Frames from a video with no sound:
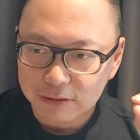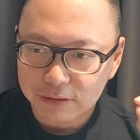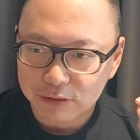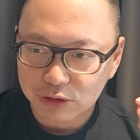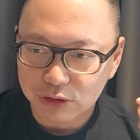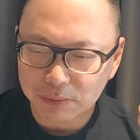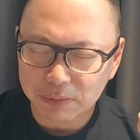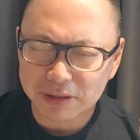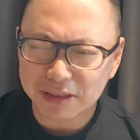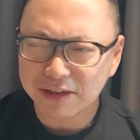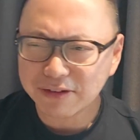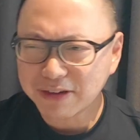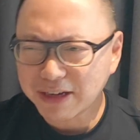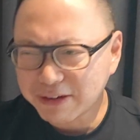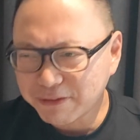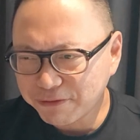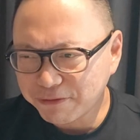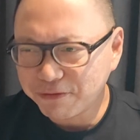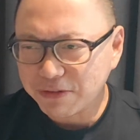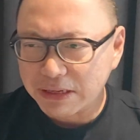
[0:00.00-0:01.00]
Jupiter
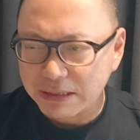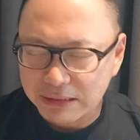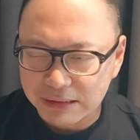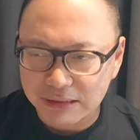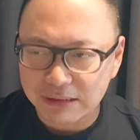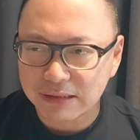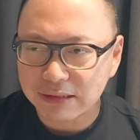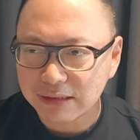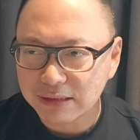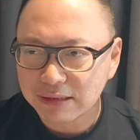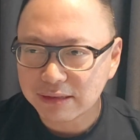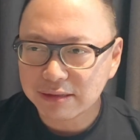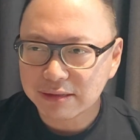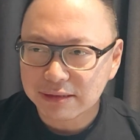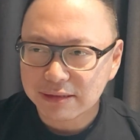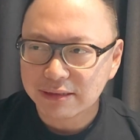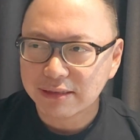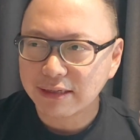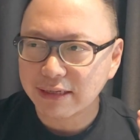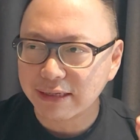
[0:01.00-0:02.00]
feels
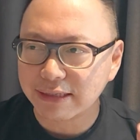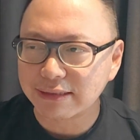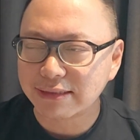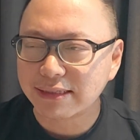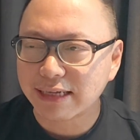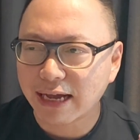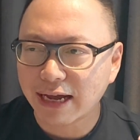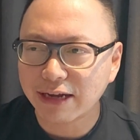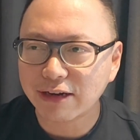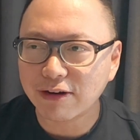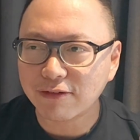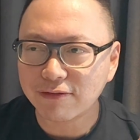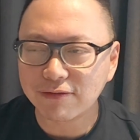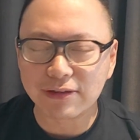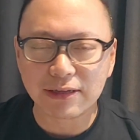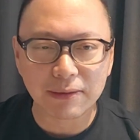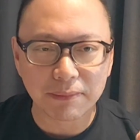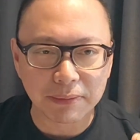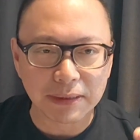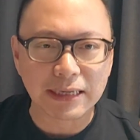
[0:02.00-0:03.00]
it's kind of
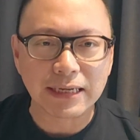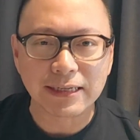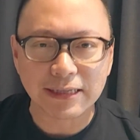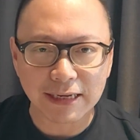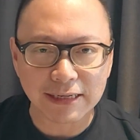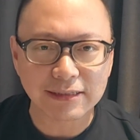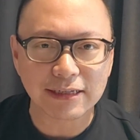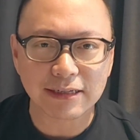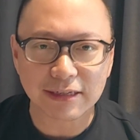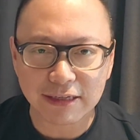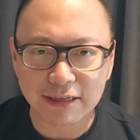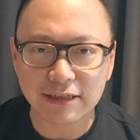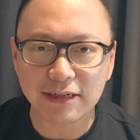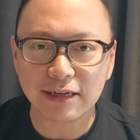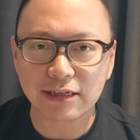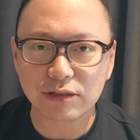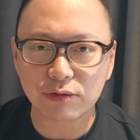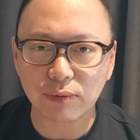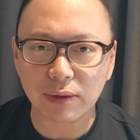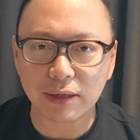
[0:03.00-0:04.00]
debilitated
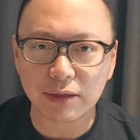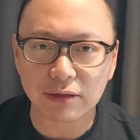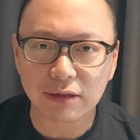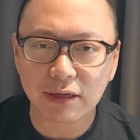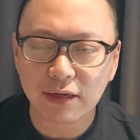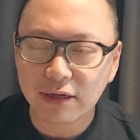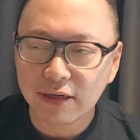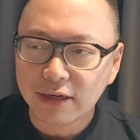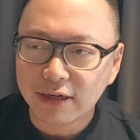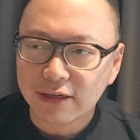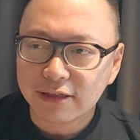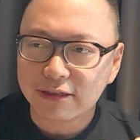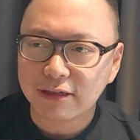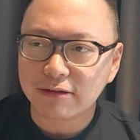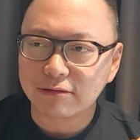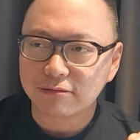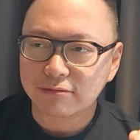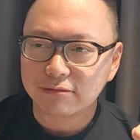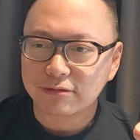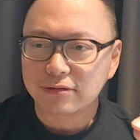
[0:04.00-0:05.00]
here as well.
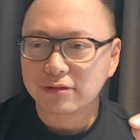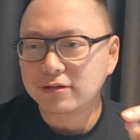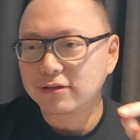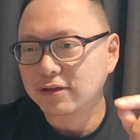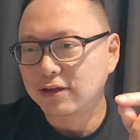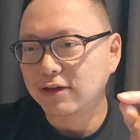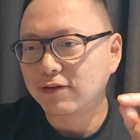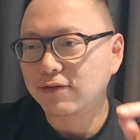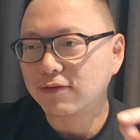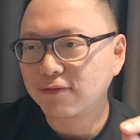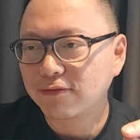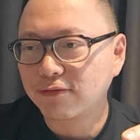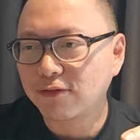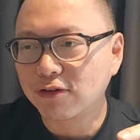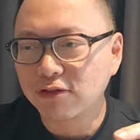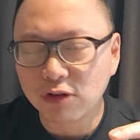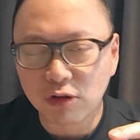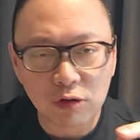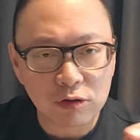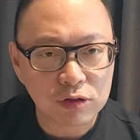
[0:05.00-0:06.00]
Now, if
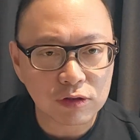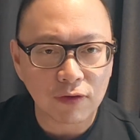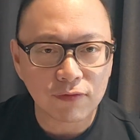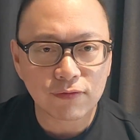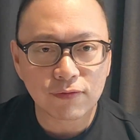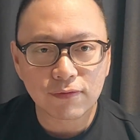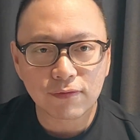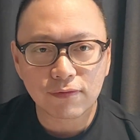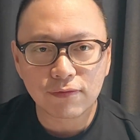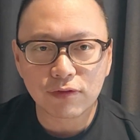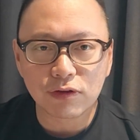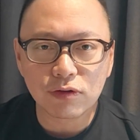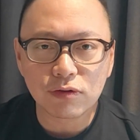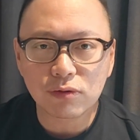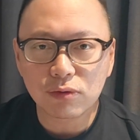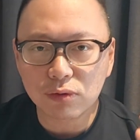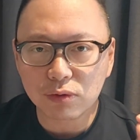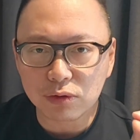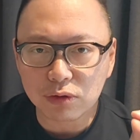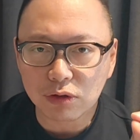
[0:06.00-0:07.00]
for those of
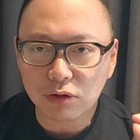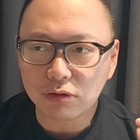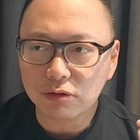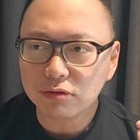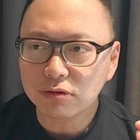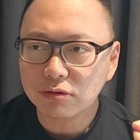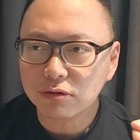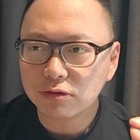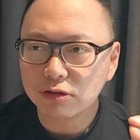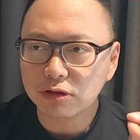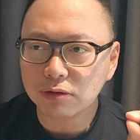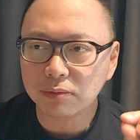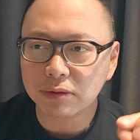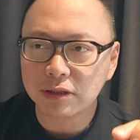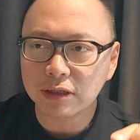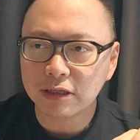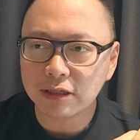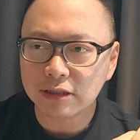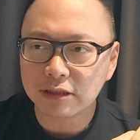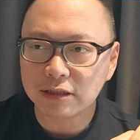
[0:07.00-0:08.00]
you who know,
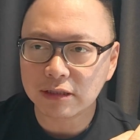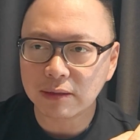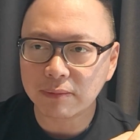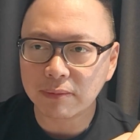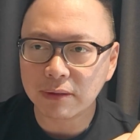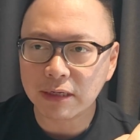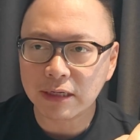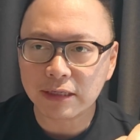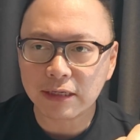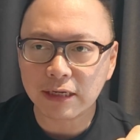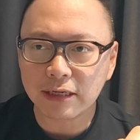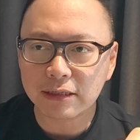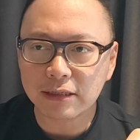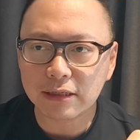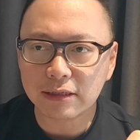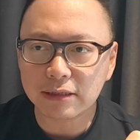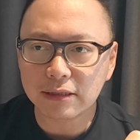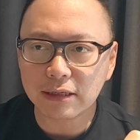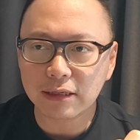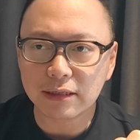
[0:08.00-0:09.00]
Jupiter is
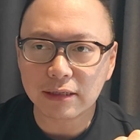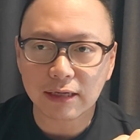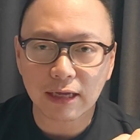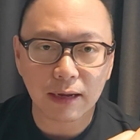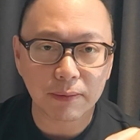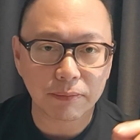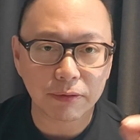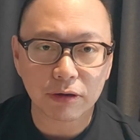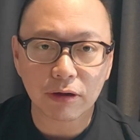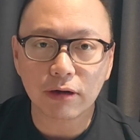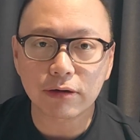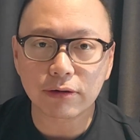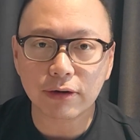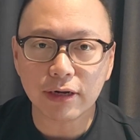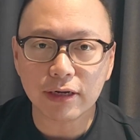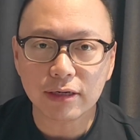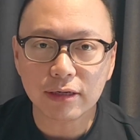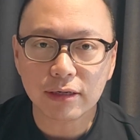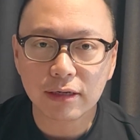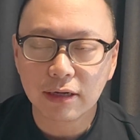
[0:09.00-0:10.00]
debilitated in Capricorn,
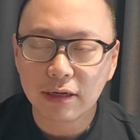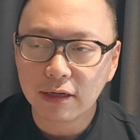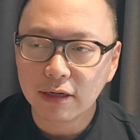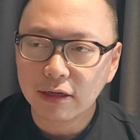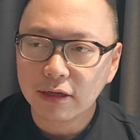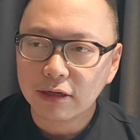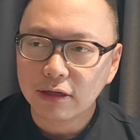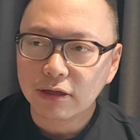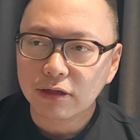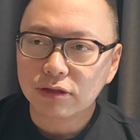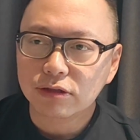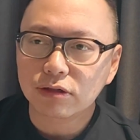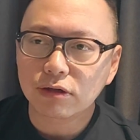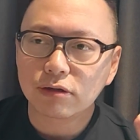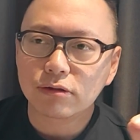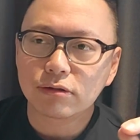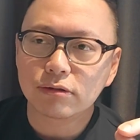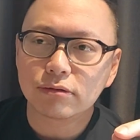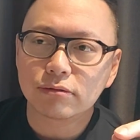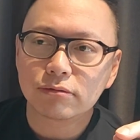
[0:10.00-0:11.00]
right?
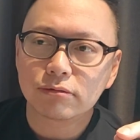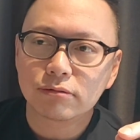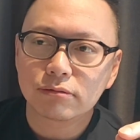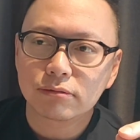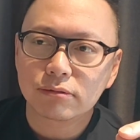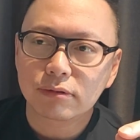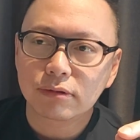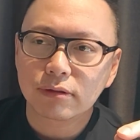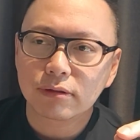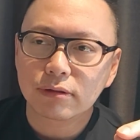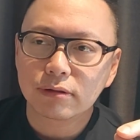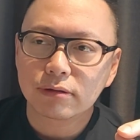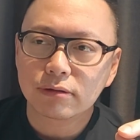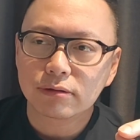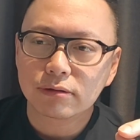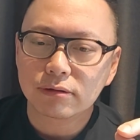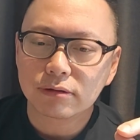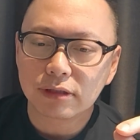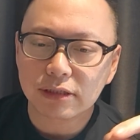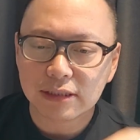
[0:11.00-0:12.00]
So
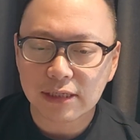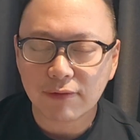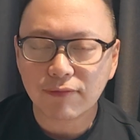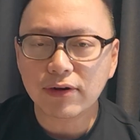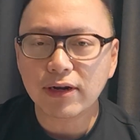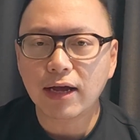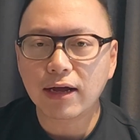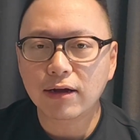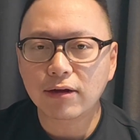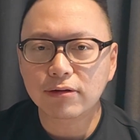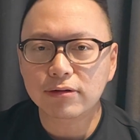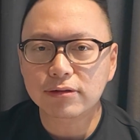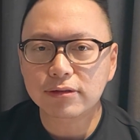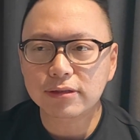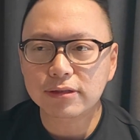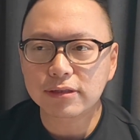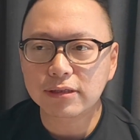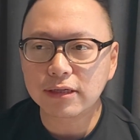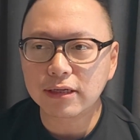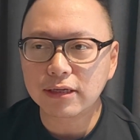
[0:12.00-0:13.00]
the seventh
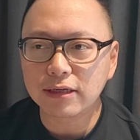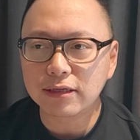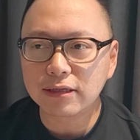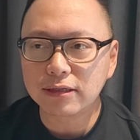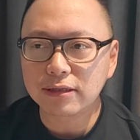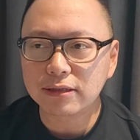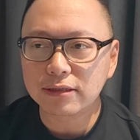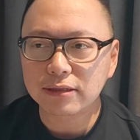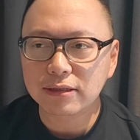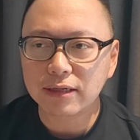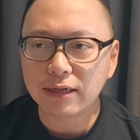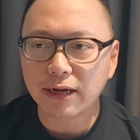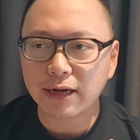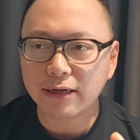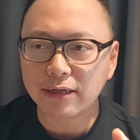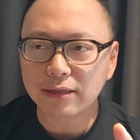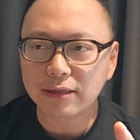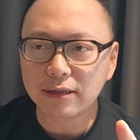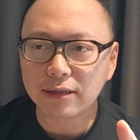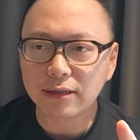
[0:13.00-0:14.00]
house is
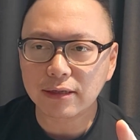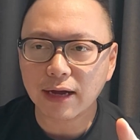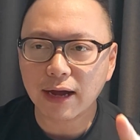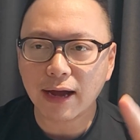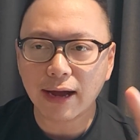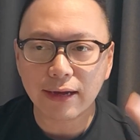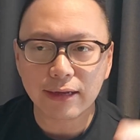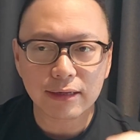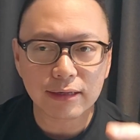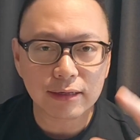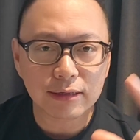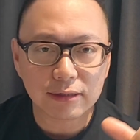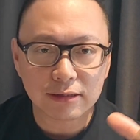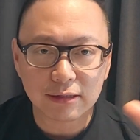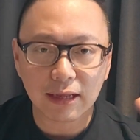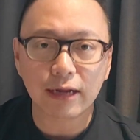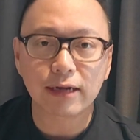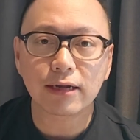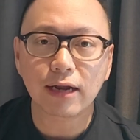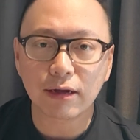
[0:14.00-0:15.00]
like the higher
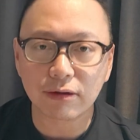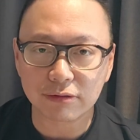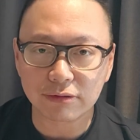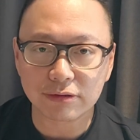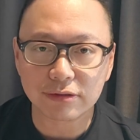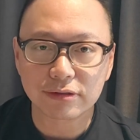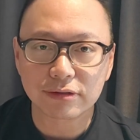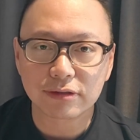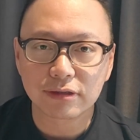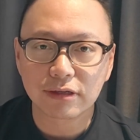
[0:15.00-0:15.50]
10th house.